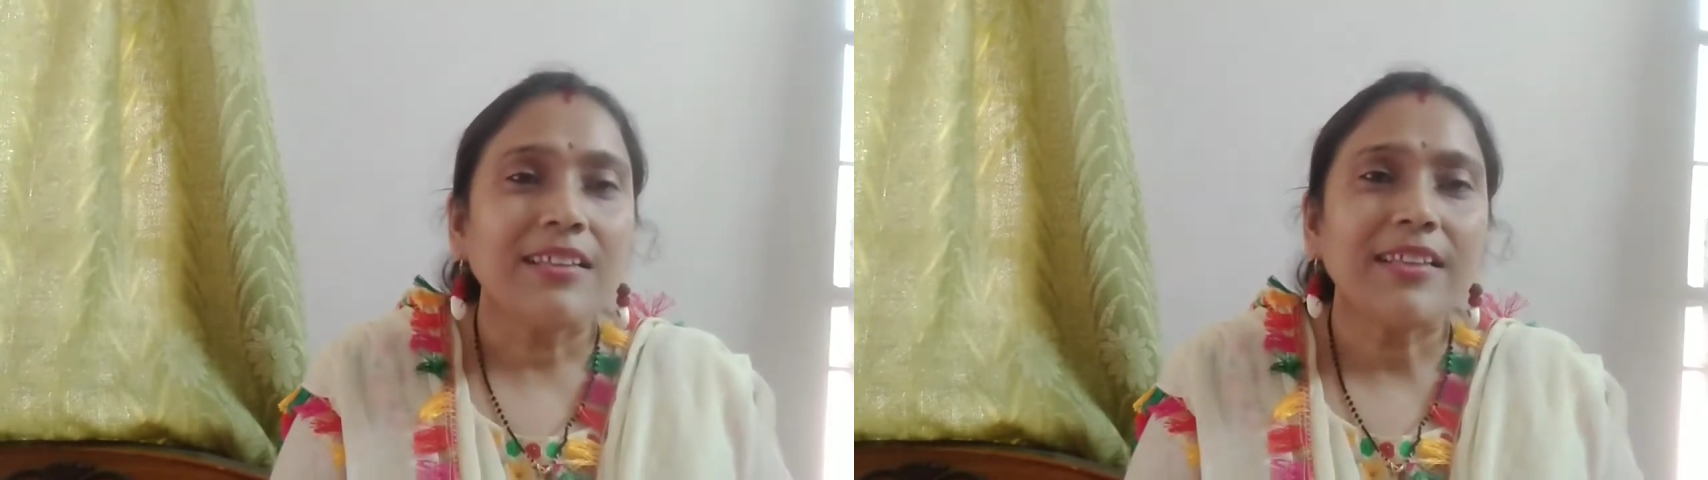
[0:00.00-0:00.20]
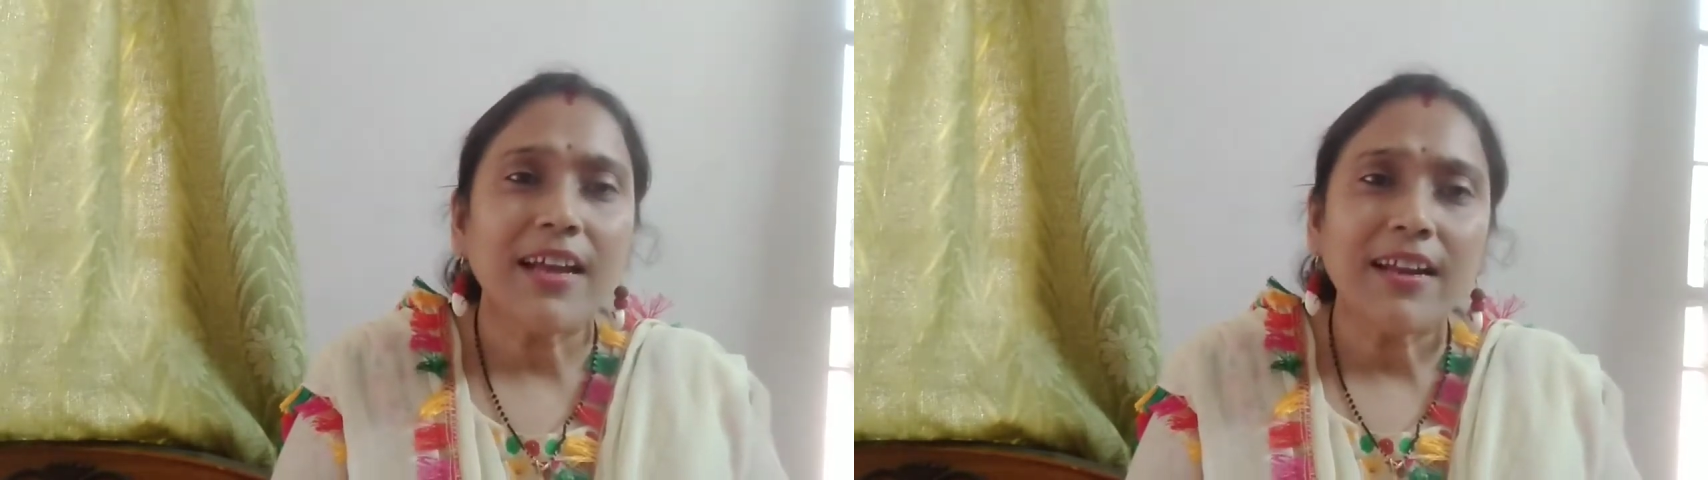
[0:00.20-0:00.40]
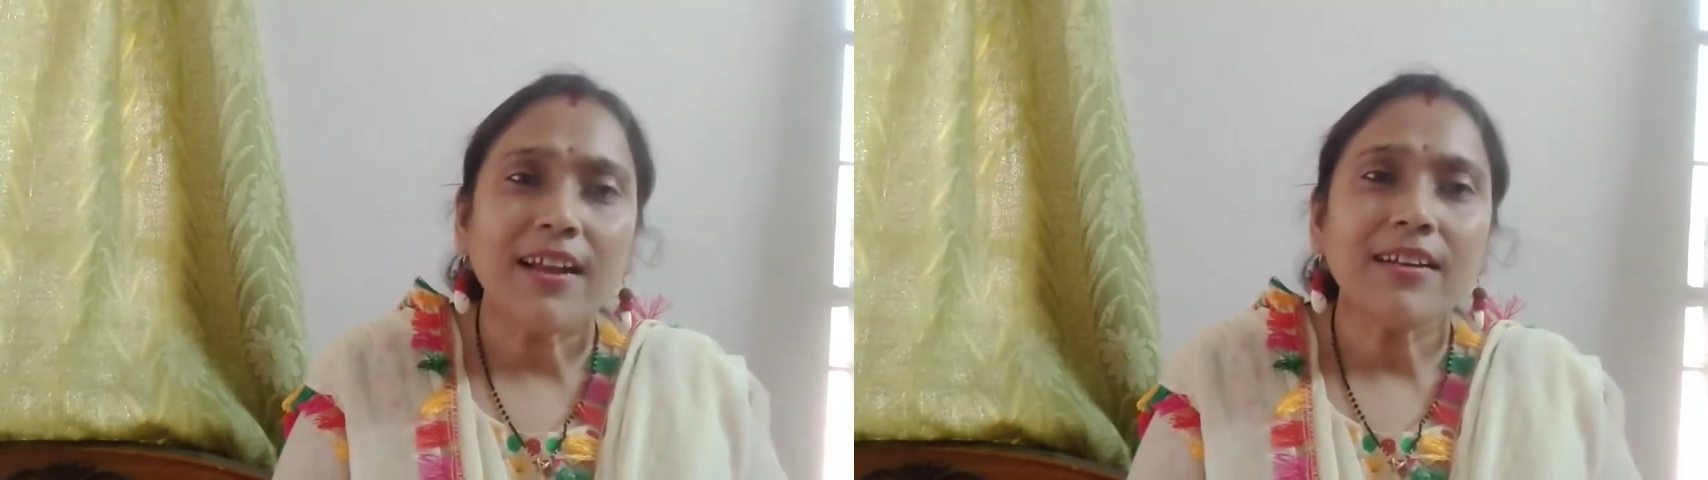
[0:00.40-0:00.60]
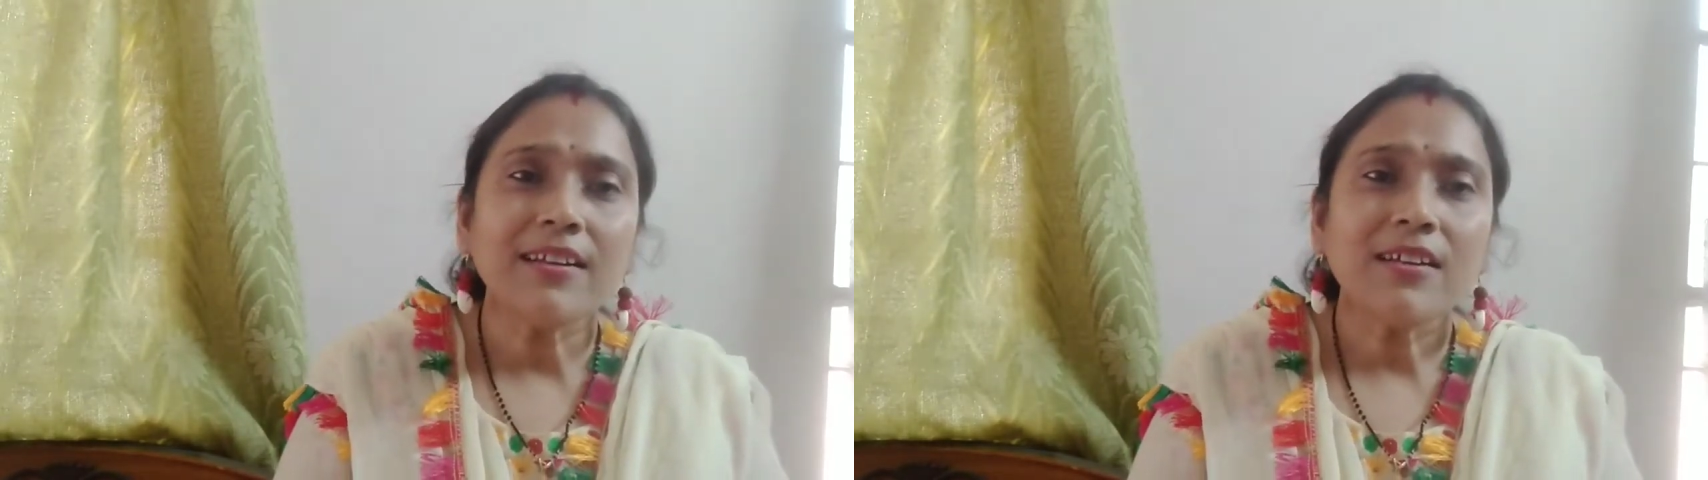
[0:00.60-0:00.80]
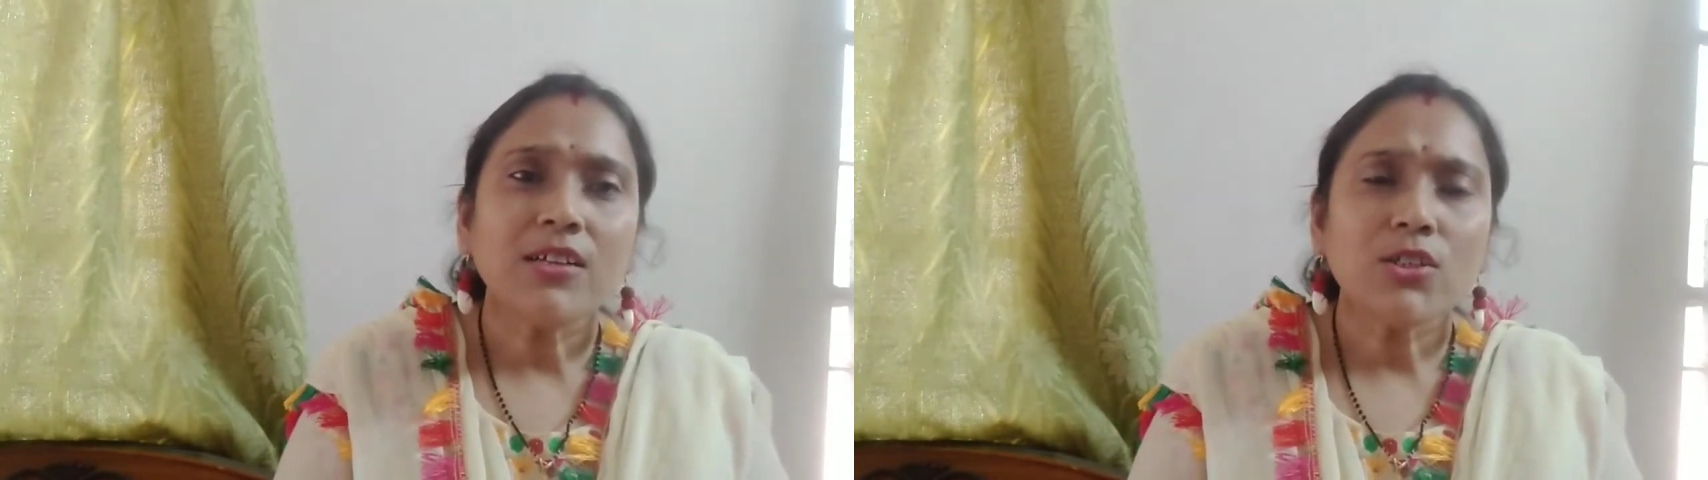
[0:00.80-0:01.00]
There
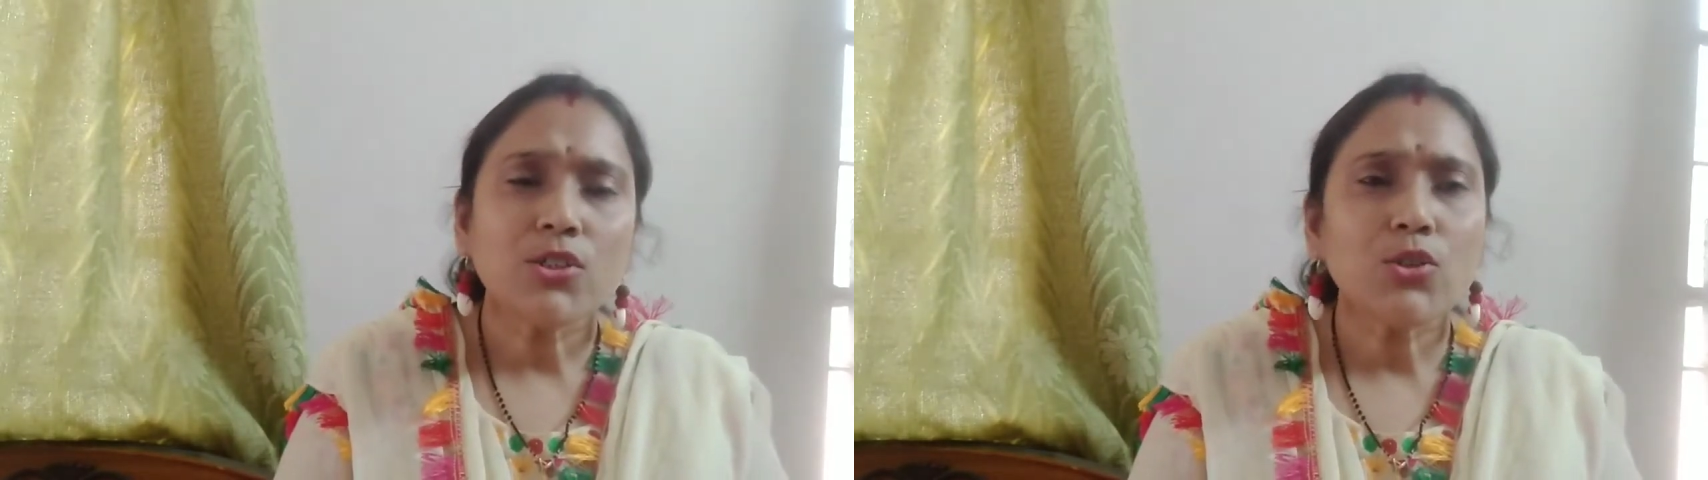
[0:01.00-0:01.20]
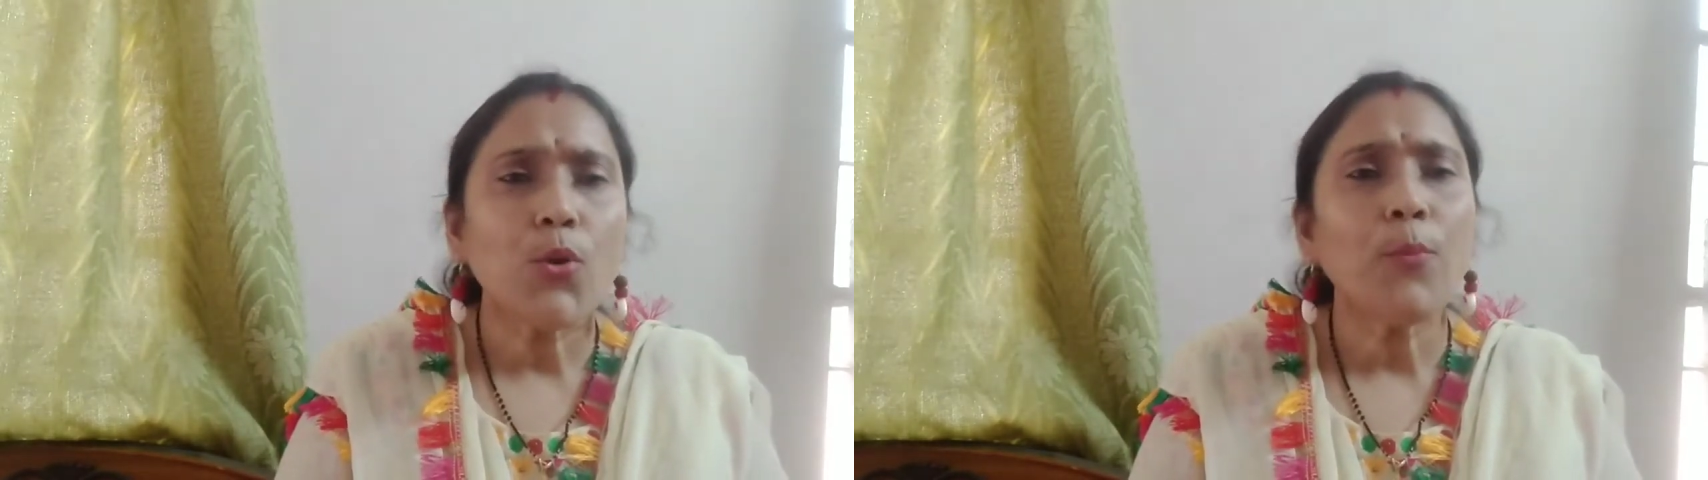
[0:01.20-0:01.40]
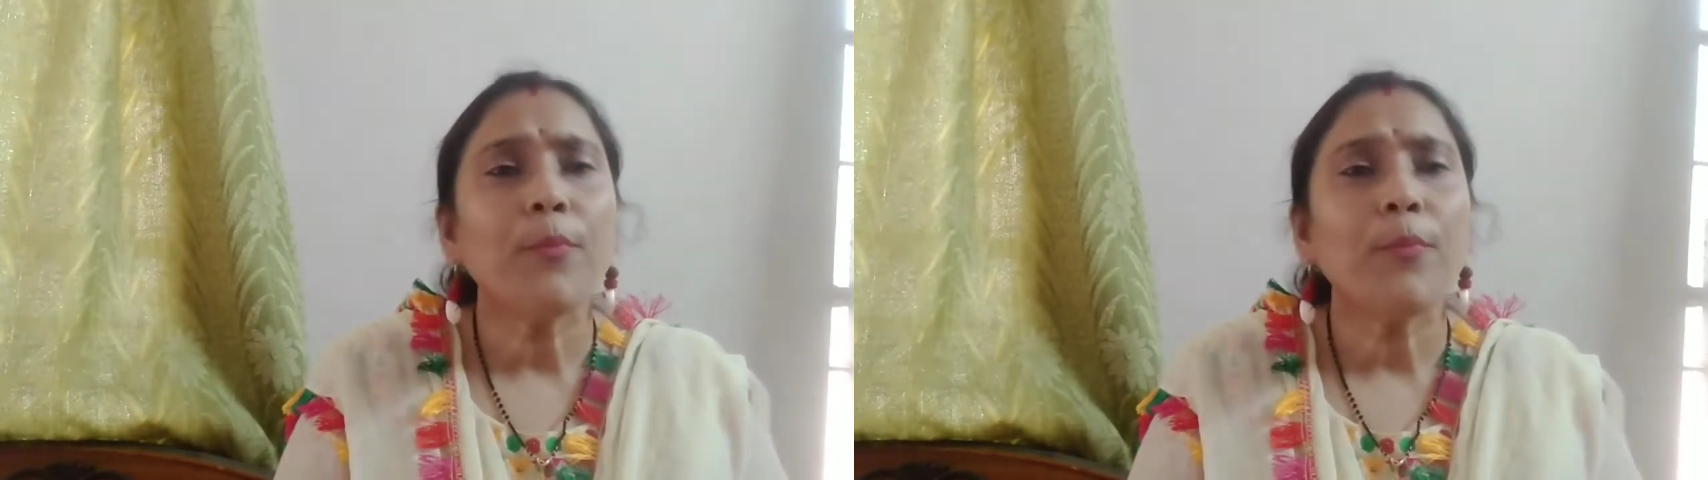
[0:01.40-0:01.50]
are so